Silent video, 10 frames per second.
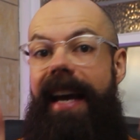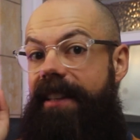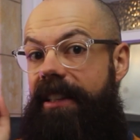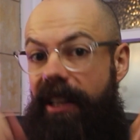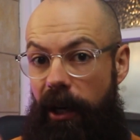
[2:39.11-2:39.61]

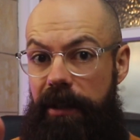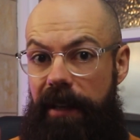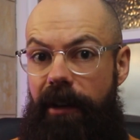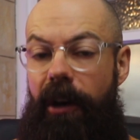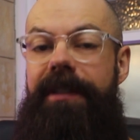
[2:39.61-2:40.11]
It's
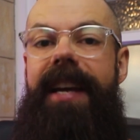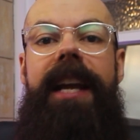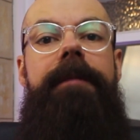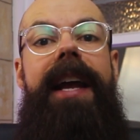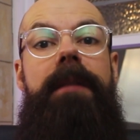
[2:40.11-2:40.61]
exclusive
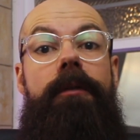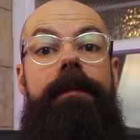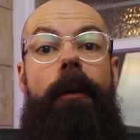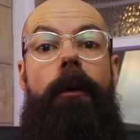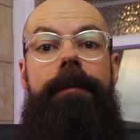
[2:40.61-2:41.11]
content available
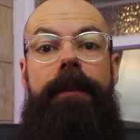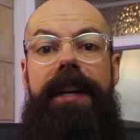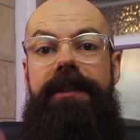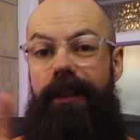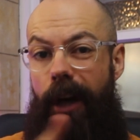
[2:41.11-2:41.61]
for
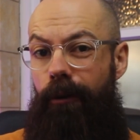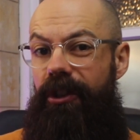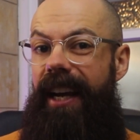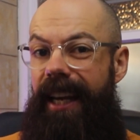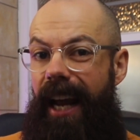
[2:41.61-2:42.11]
free, so go
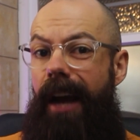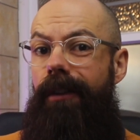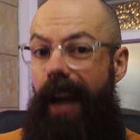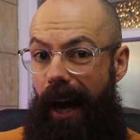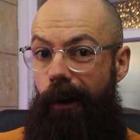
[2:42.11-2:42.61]
check it
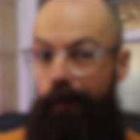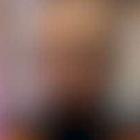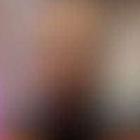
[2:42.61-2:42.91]
out now.